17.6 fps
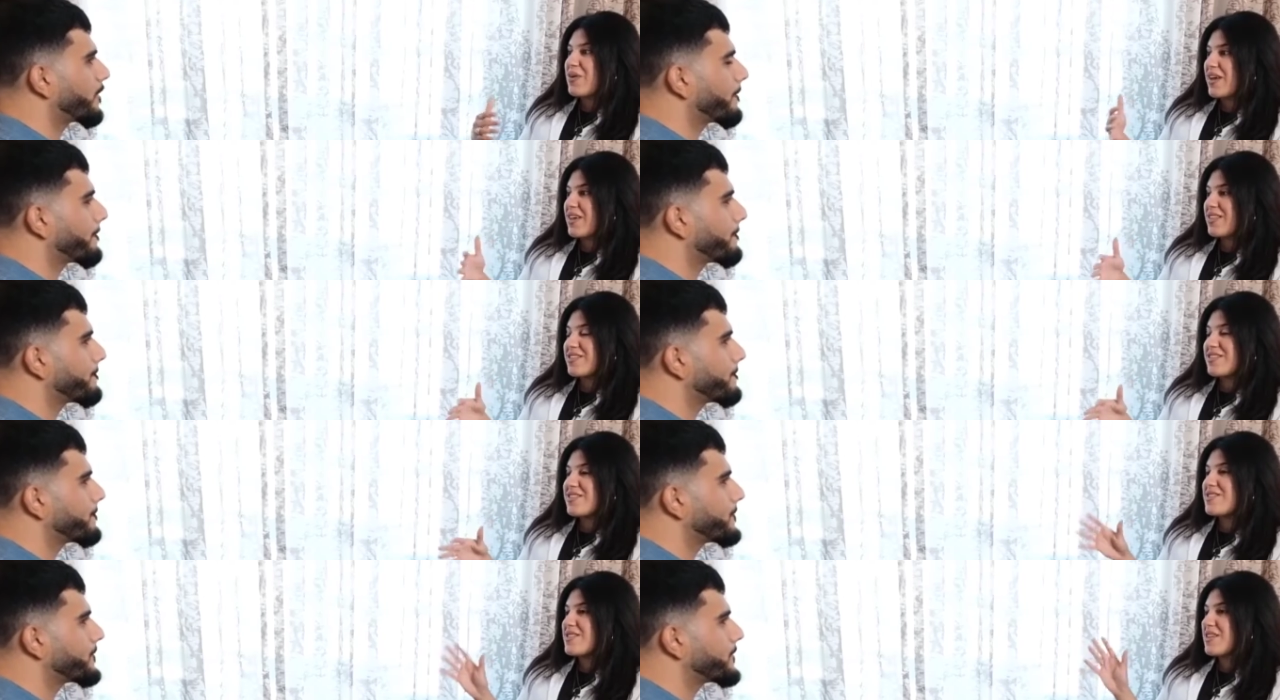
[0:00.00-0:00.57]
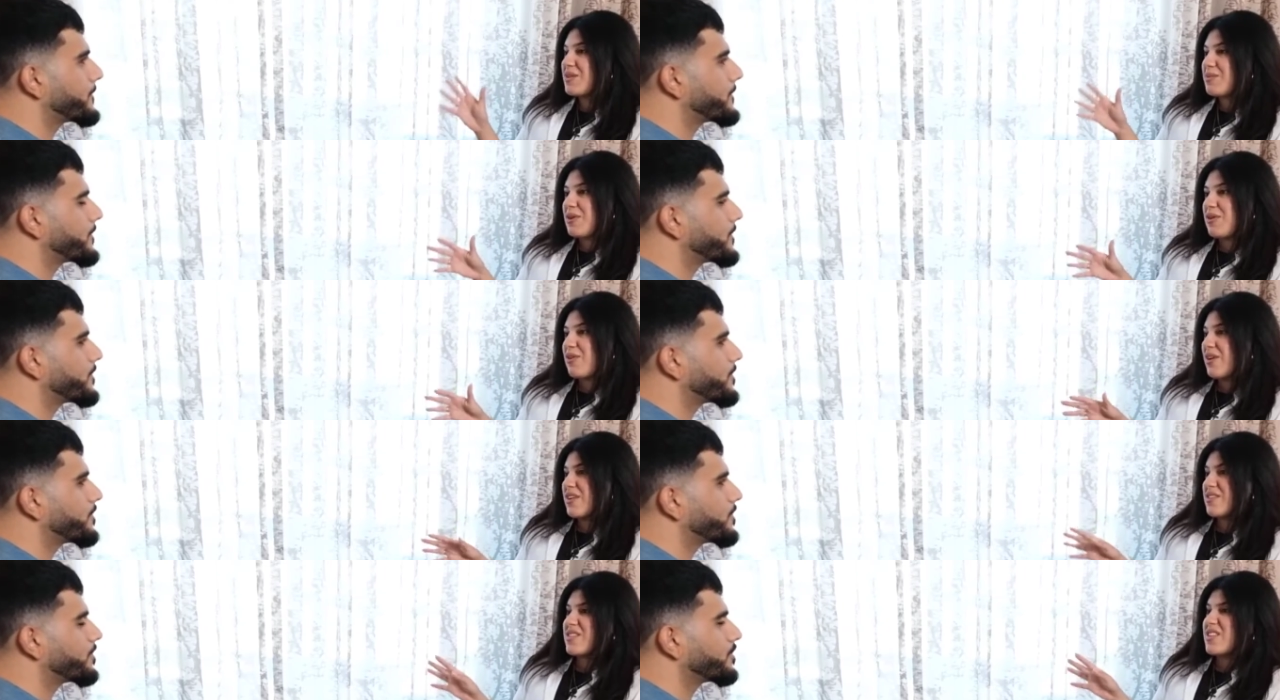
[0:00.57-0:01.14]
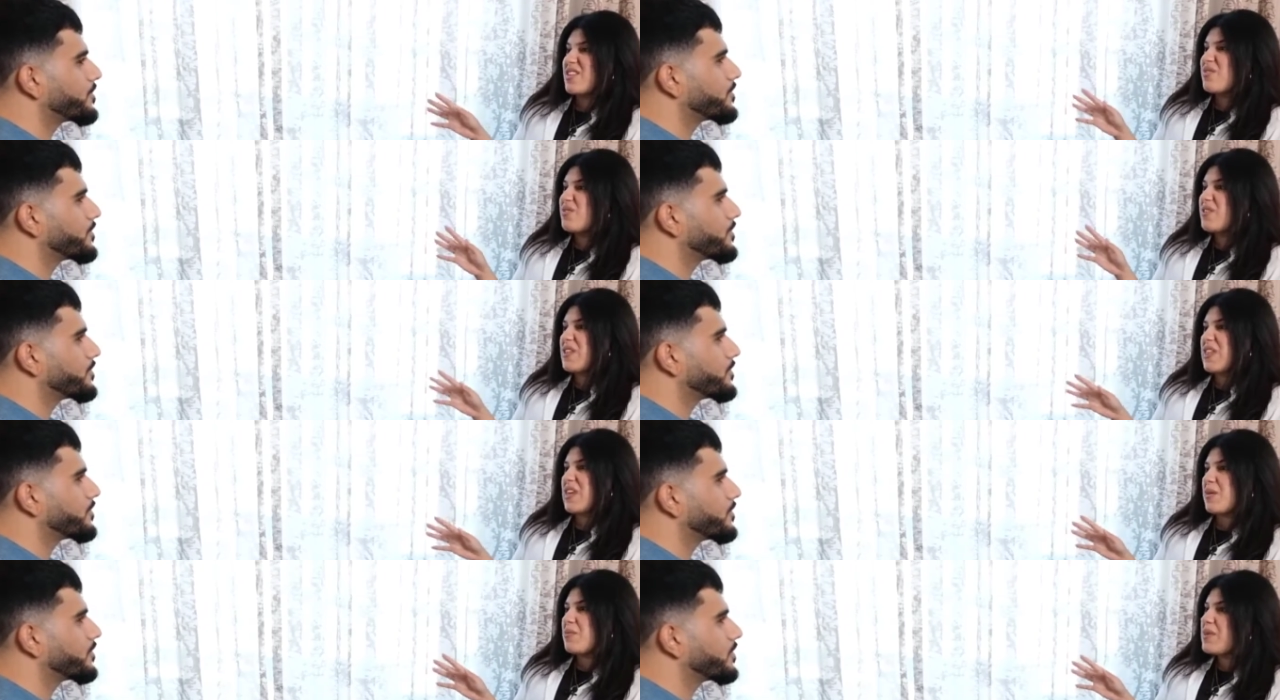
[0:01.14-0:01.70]
Speaker 1: okay, this is going to be great. It's going to feel
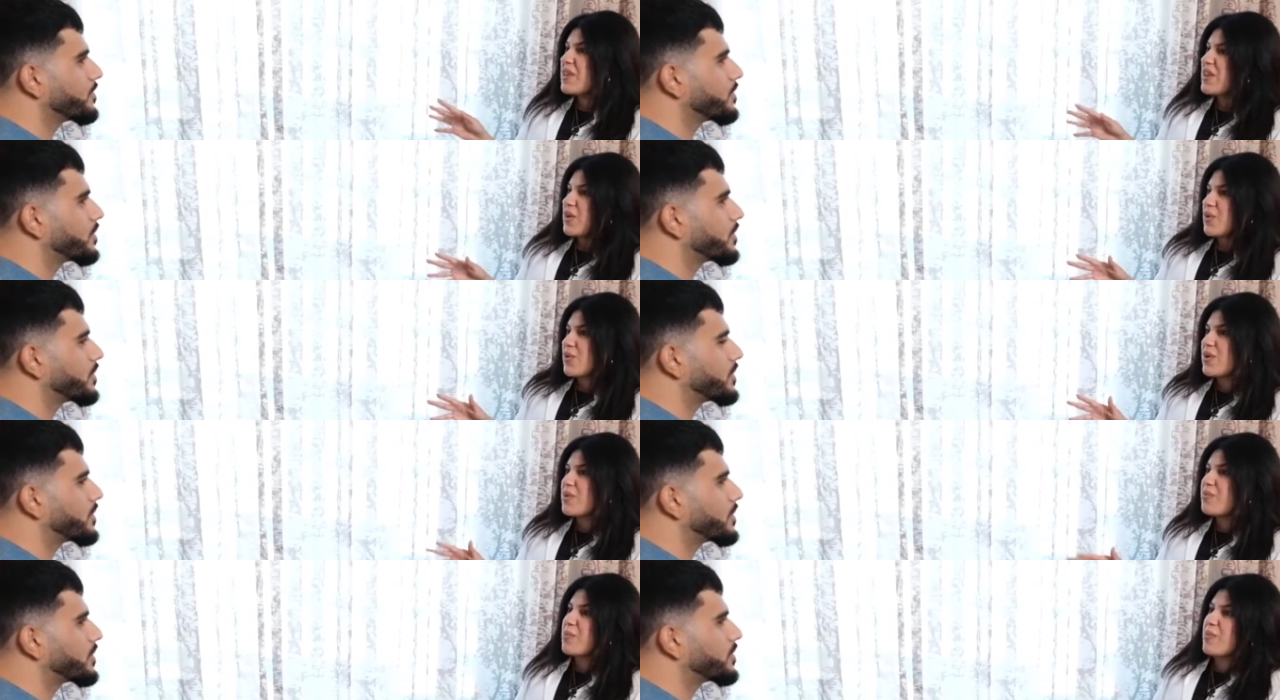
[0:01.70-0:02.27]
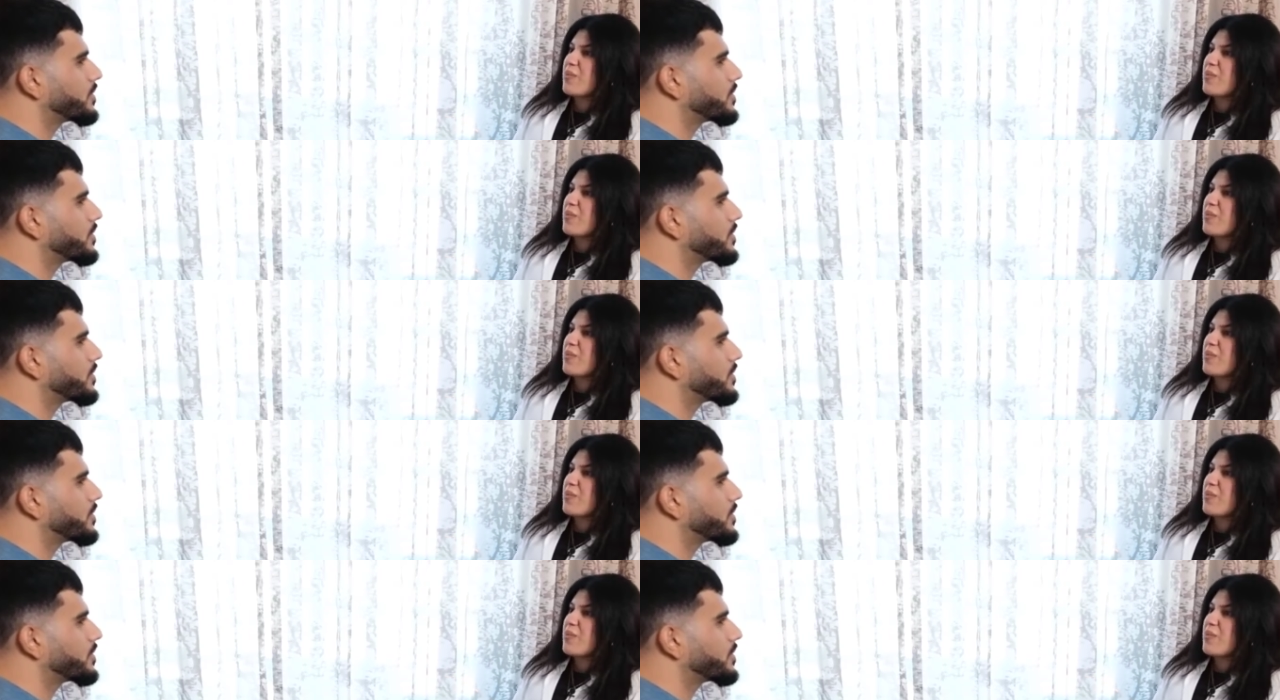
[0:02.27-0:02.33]
like a meet and greet.